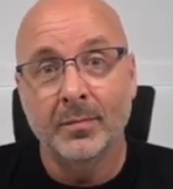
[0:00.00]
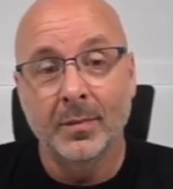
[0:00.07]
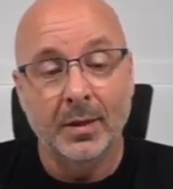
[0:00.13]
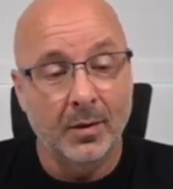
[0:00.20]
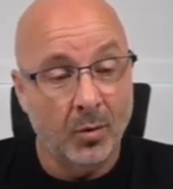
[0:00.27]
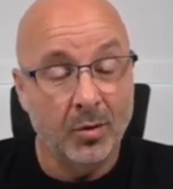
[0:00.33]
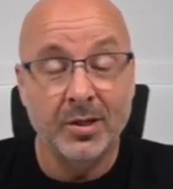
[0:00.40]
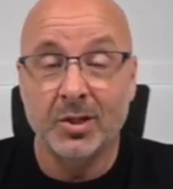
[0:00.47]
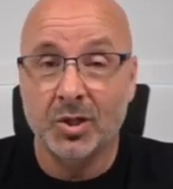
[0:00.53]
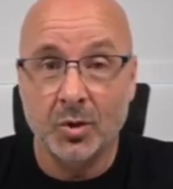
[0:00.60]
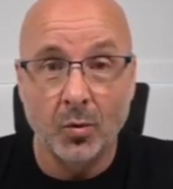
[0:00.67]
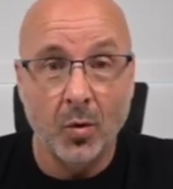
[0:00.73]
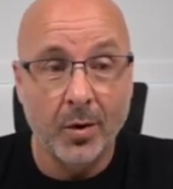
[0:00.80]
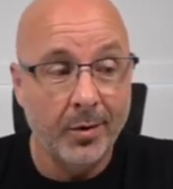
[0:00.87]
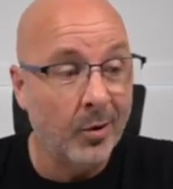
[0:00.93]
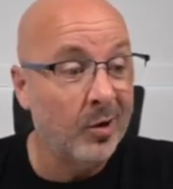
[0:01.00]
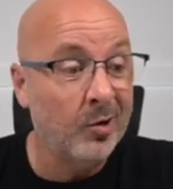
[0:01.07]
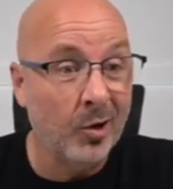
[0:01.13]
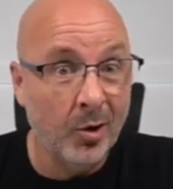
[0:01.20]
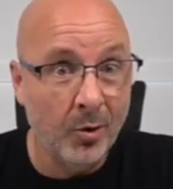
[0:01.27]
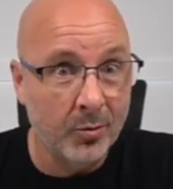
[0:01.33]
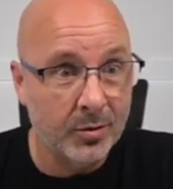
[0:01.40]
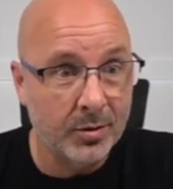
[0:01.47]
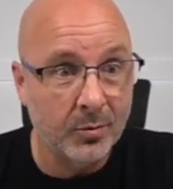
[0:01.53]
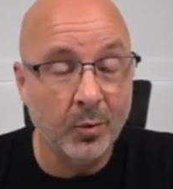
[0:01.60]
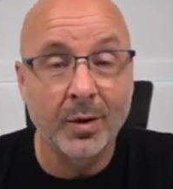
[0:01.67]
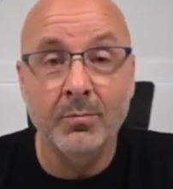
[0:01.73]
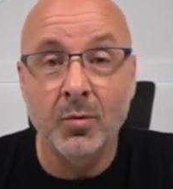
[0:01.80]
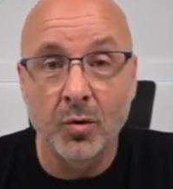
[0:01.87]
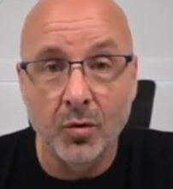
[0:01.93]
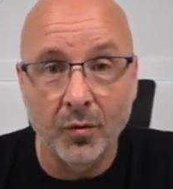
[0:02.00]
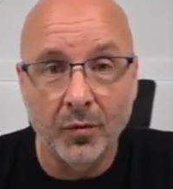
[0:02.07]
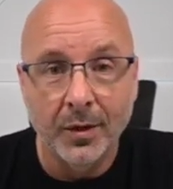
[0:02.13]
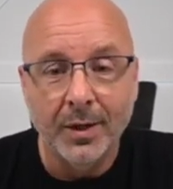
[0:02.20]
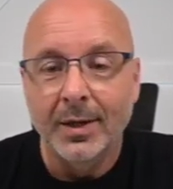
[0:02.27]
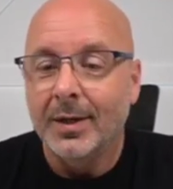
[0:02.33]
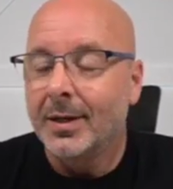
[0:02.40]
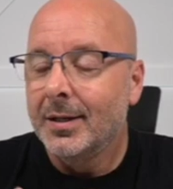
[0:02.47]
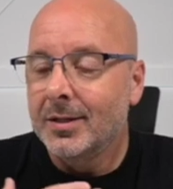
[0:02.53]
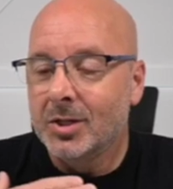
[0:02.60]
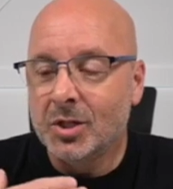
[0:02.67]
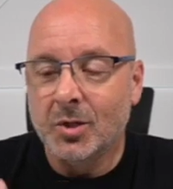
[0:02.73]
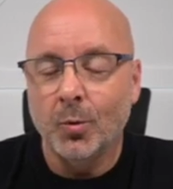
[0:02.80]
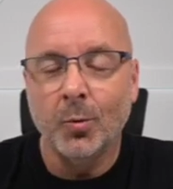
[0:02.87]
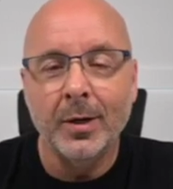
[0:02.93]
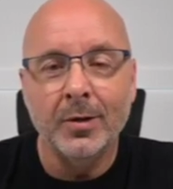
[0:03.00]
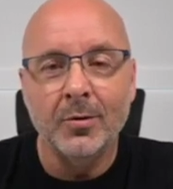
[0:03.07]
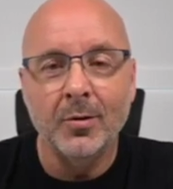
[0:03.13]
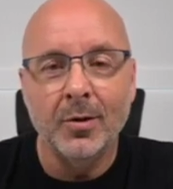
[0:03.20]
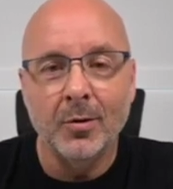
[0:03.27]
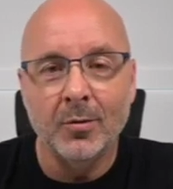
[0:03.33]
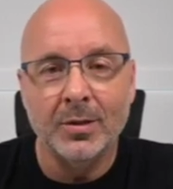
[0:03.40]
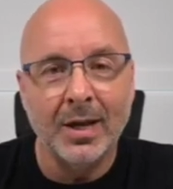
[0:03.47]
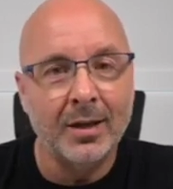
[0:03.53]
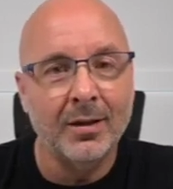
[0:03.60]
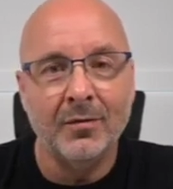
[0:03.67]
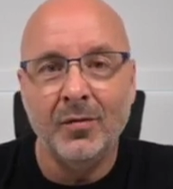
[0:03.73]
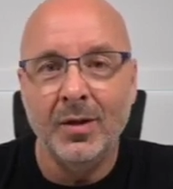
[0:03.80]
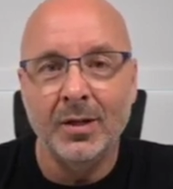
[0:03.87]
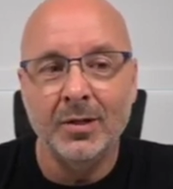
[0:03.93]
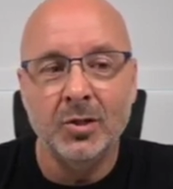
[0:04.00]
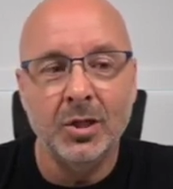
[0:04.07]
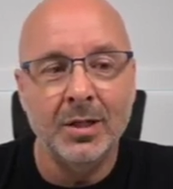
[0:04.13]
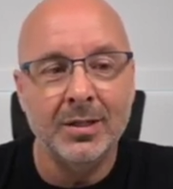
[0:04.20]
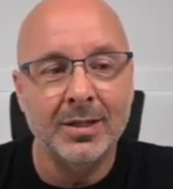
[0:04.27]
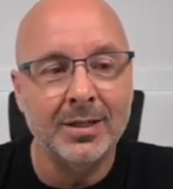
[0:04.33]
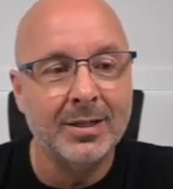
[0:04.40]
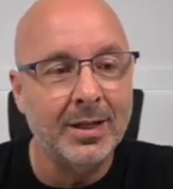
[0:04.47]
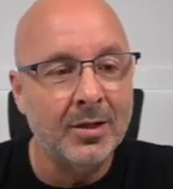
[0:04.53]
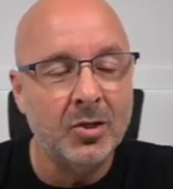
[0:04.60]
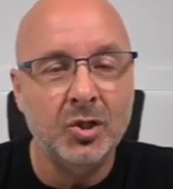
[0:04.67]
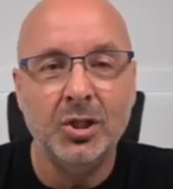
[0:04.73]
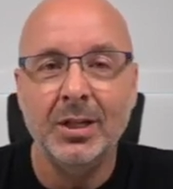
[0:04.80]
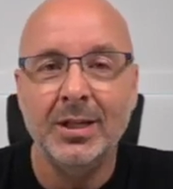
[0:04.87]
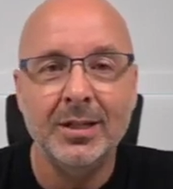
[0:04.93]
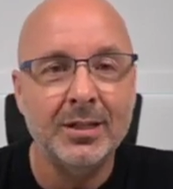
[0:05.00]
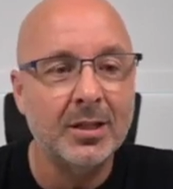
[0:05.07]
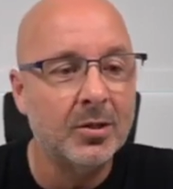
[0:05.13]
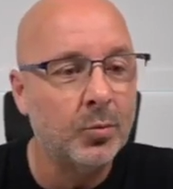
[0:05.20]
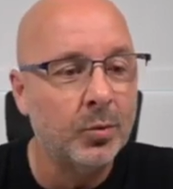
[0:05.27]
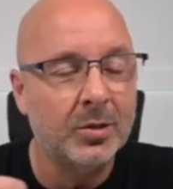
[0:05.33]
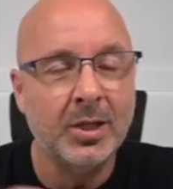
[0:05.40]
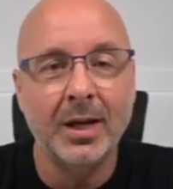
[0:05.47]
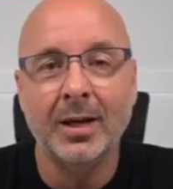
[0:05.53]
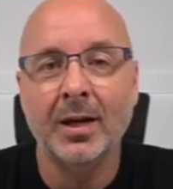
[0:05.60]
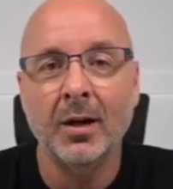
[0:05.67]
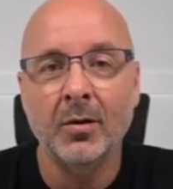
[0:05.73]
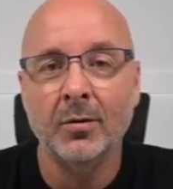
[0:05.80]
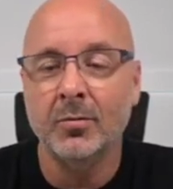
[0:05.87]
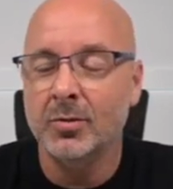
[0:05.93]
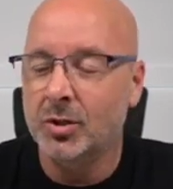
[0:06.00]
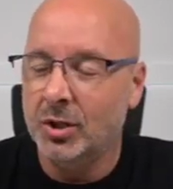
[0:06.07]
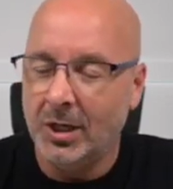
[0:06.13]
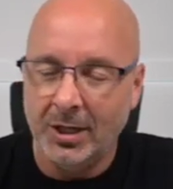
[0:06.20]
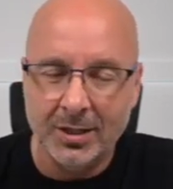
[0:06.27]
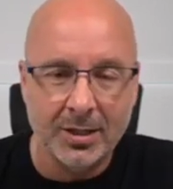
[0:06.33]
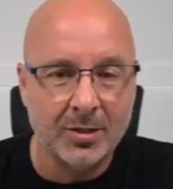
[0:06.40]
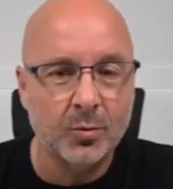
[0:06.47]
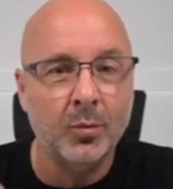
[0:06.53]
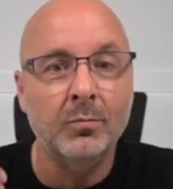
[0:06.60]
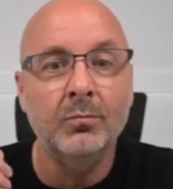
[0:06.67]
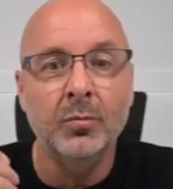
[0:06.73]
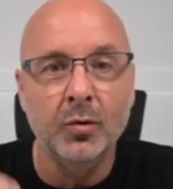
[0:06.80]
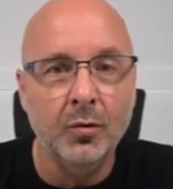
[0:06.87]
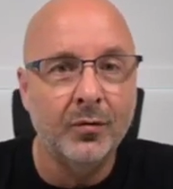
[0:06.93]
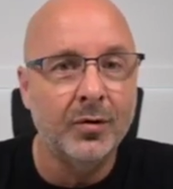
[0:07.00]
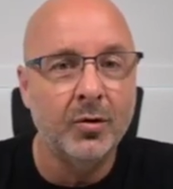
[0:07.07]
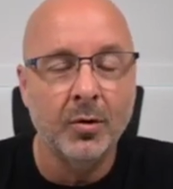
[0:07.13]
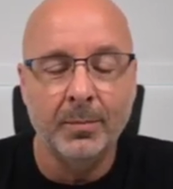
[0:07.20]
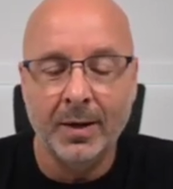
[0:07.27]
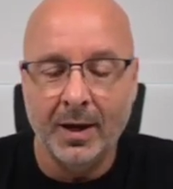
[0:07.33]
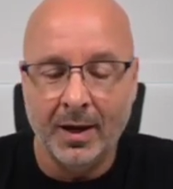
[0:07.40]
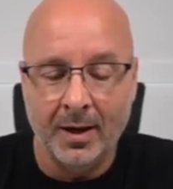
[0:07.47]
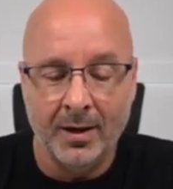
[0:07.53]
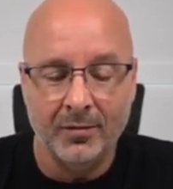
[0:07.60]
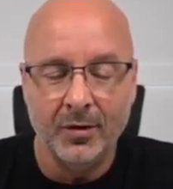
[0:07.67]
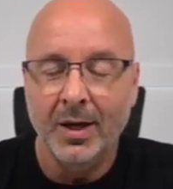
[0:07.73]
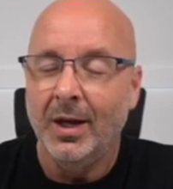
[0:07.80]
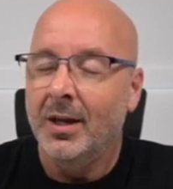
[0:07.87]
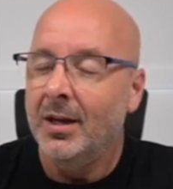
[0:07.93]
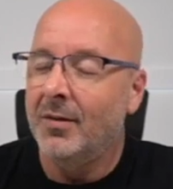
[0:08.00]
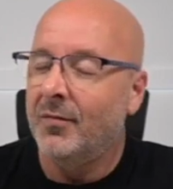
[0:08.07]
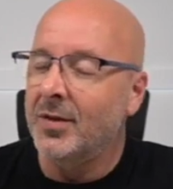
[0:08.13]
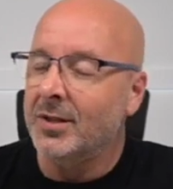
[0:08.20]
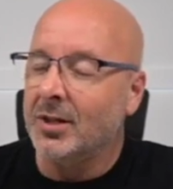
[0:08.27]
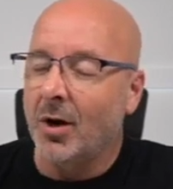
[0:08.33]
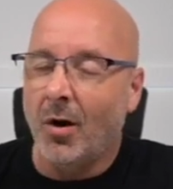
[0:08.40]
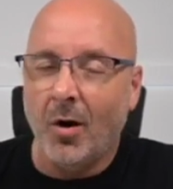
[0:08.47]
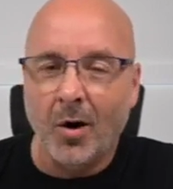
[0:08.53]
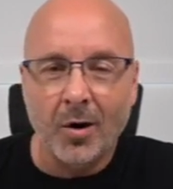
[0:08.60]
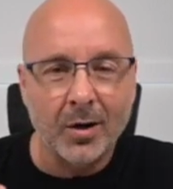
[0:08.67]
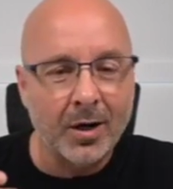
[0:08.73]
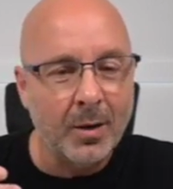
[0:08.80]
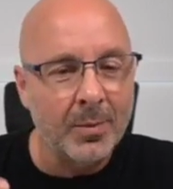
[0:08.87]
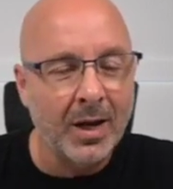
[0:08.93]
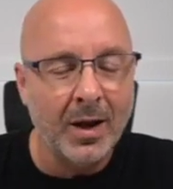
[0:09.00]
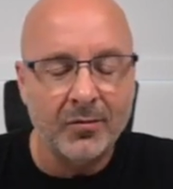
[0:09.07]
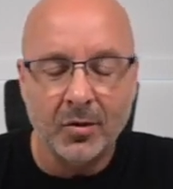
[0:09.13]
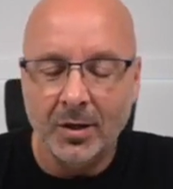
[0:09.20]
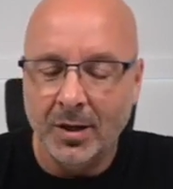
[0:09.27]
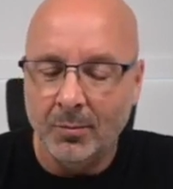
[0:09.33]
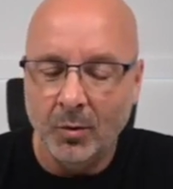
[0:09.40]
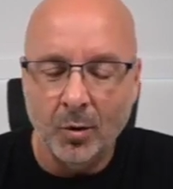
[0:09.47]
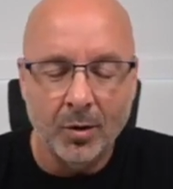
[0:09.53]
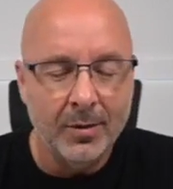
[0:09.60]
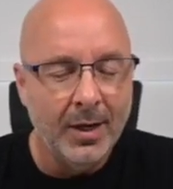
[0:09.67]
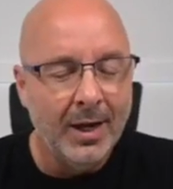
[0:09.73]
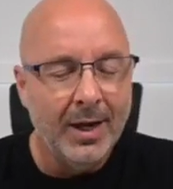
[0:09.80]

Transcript: or destroy or close, remove, Surrender those at the feet of Jesus, and Jesus will take care of those. Jesus will move in your behalf. If it's a heart coming after him, Lord,